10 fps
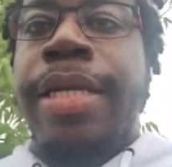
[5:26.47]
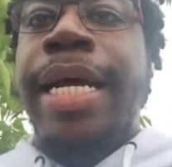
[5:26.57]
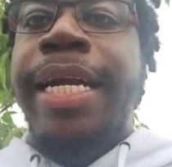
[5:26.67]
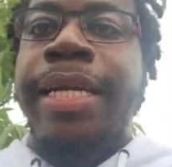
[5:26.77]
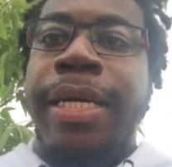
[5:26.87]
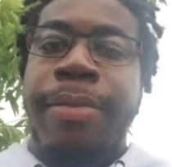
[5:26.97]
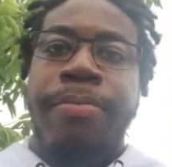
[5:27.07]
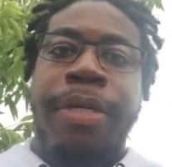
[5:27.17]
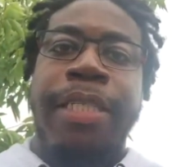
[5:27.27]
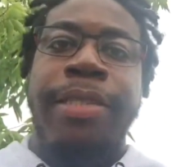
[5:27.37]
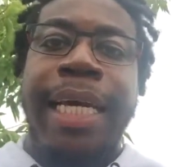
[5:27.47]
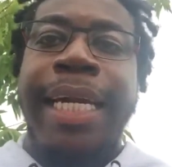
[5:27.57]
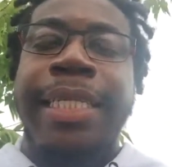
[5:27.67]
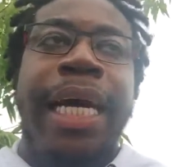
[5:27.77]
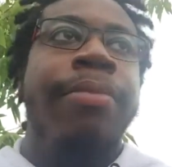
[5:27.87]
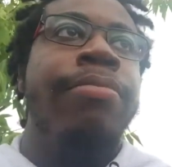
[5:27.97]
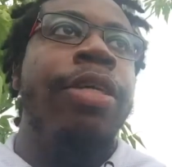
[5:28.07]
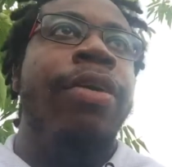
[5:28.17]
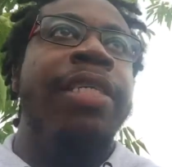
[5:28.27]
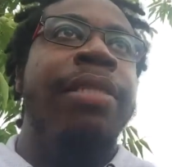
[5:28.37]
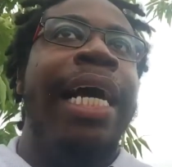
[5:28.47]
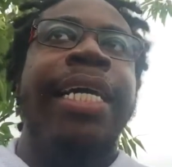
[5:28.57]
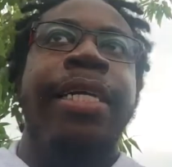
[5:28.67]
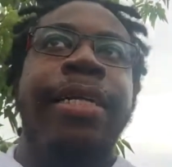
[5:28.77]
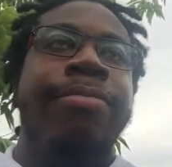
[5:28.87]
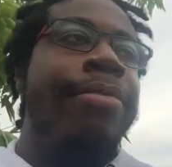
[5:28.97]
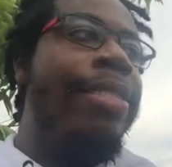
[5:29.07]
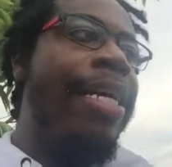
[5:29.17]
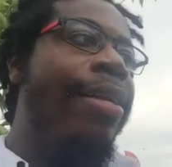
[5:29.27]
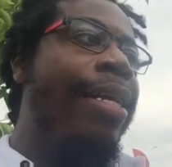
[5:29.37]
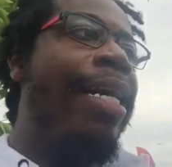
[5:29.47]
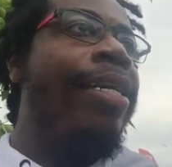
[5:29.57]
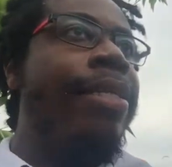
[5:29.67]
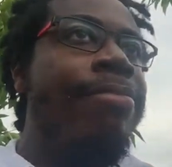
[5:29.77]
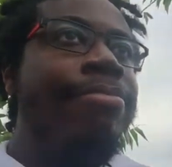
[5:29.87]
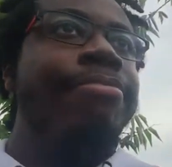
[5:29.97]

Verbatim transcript: Night It Up, but daytime, so it's lighted up instead of Night It Up.